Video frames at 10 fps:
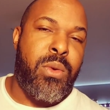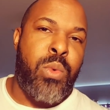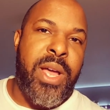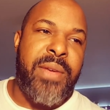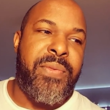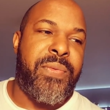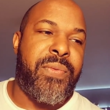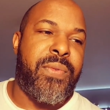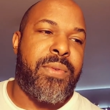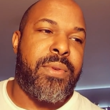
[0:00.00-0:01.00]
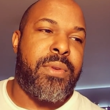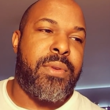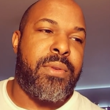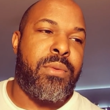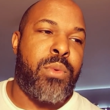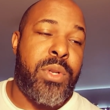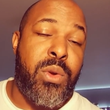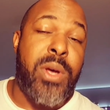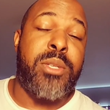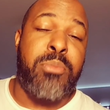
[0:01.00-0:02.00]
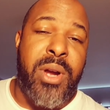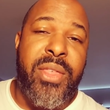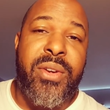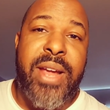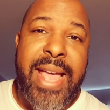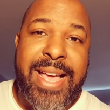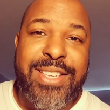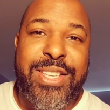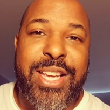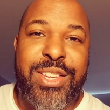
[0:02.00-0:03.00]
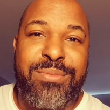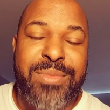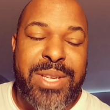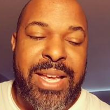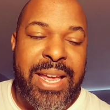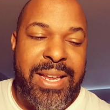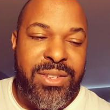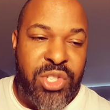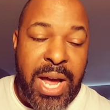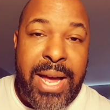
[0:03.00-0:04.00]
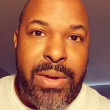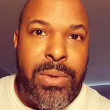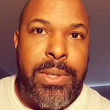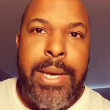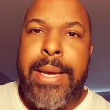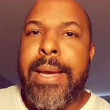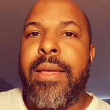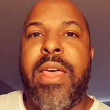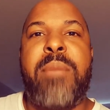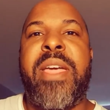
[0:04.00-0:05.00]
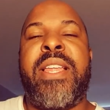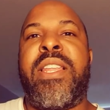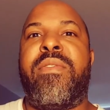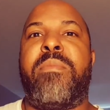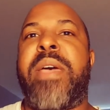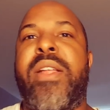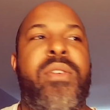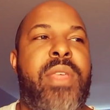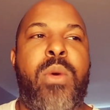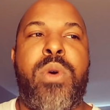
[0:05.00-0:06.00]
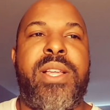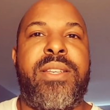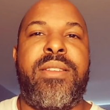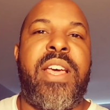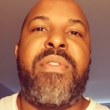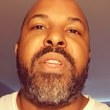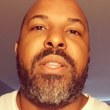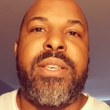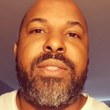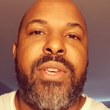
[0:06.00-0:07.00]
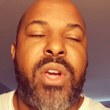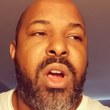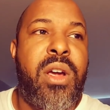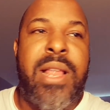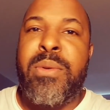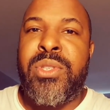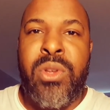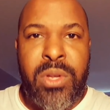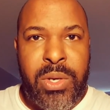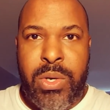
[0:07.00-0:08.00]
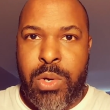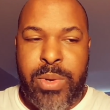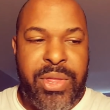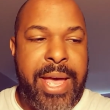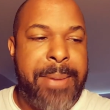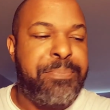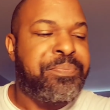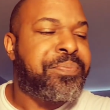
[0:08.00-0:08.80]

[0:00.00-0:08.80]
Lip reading: wife, Noelle's brother, has a child, that made it even better. They wanted to definitely see her, and I was totally cool with that.